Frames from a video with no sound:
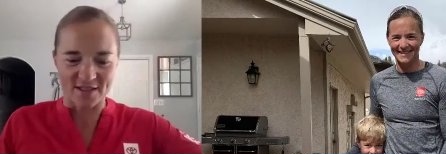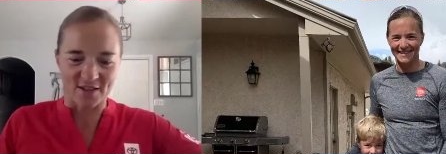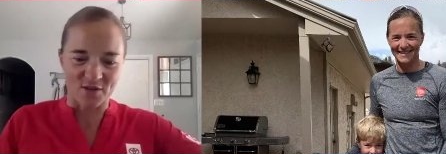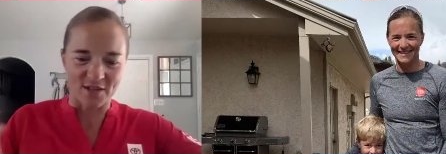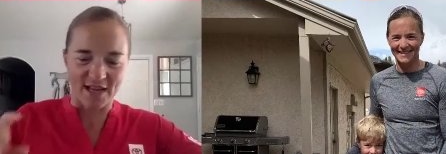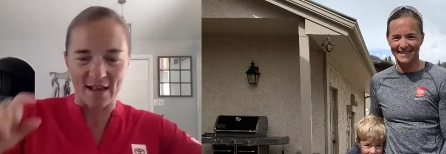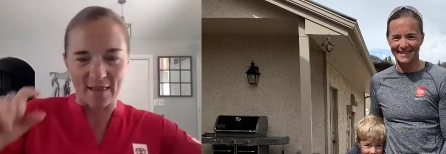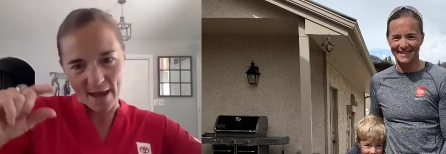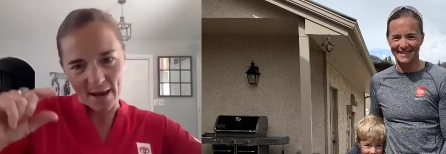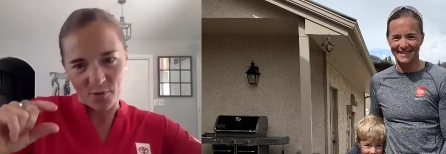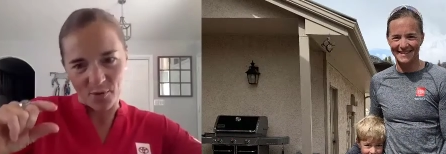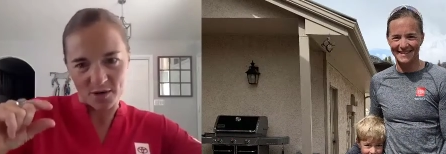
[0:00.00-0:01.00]
Speaker 1: So there's like a
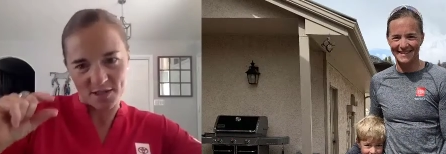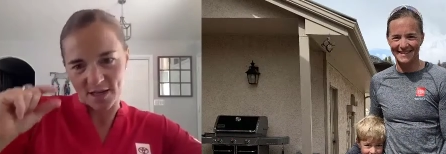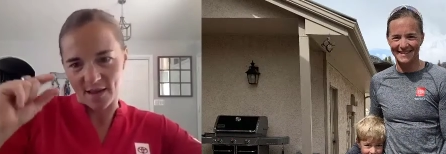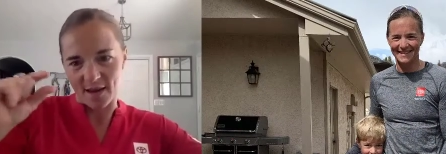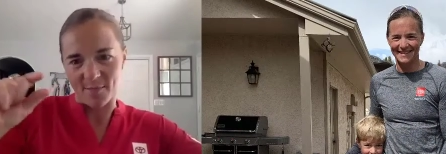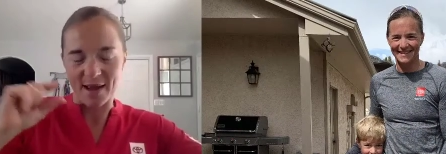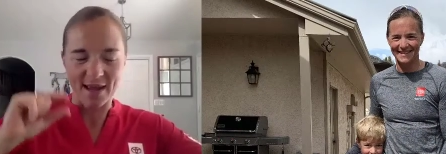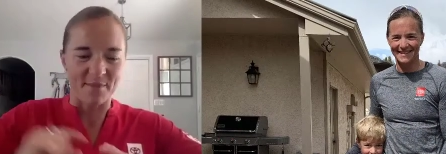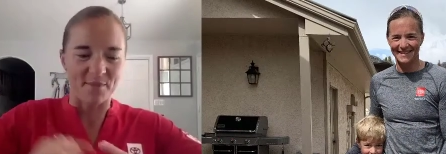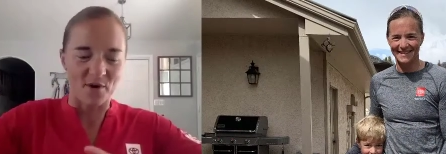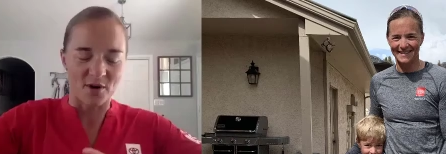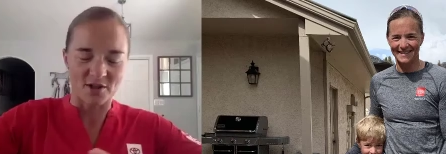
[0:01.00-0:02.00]
leg portion and then my
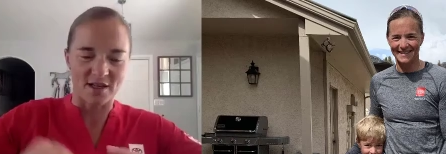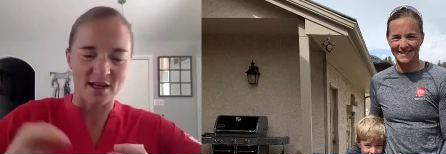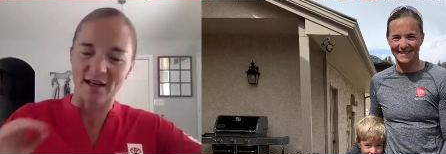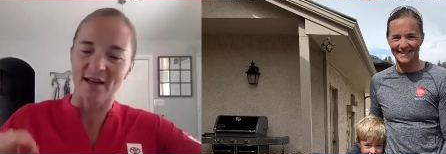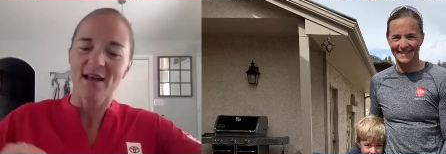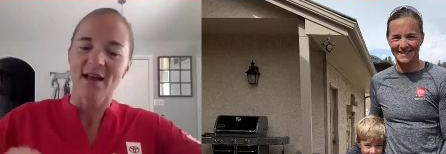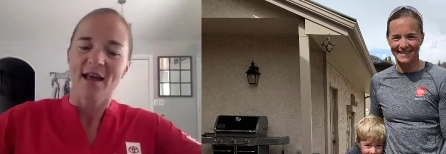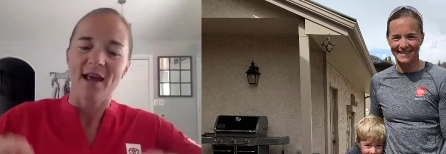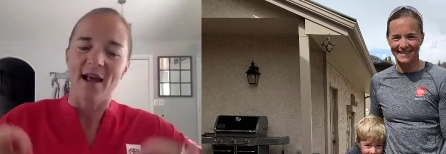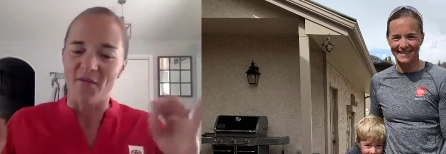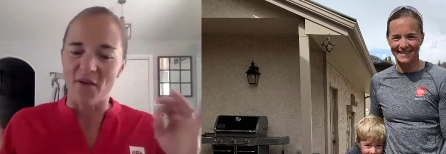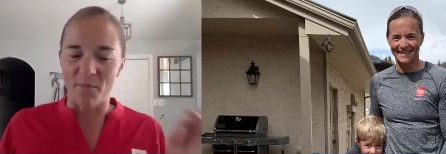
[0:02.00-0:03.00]
head portion. And
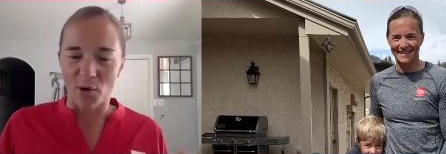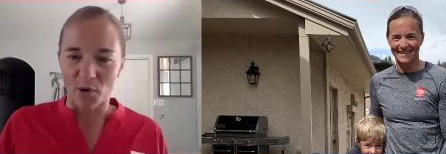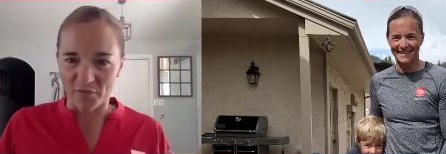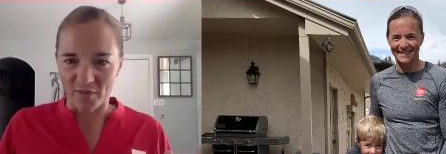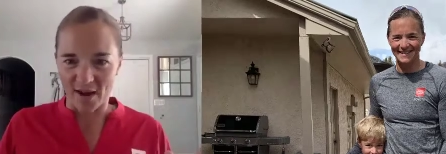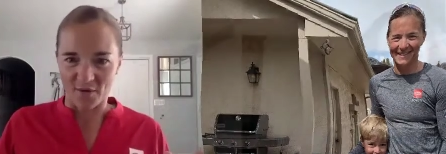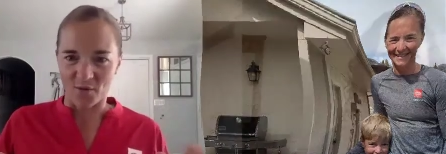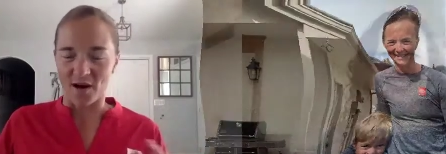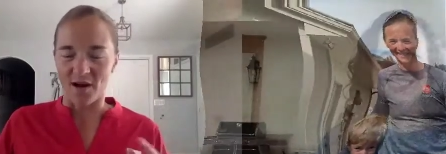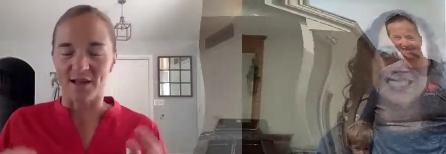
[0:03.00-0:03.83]
if they both find one,